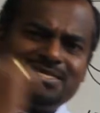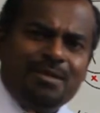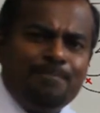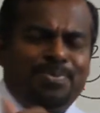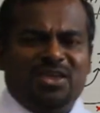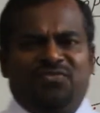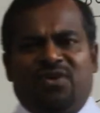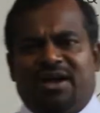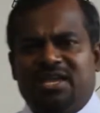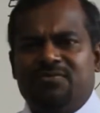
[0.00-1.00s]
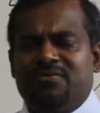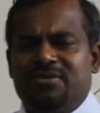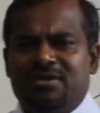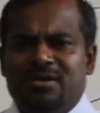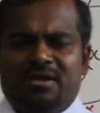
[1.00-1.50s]
simplify,
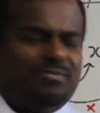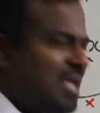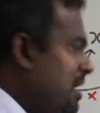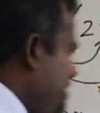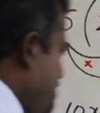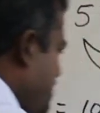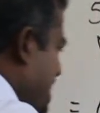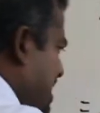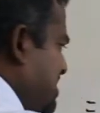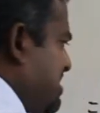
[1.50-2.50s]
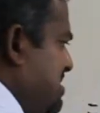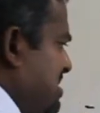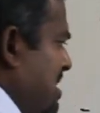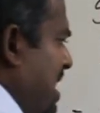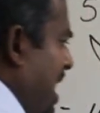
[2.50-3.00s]
the plus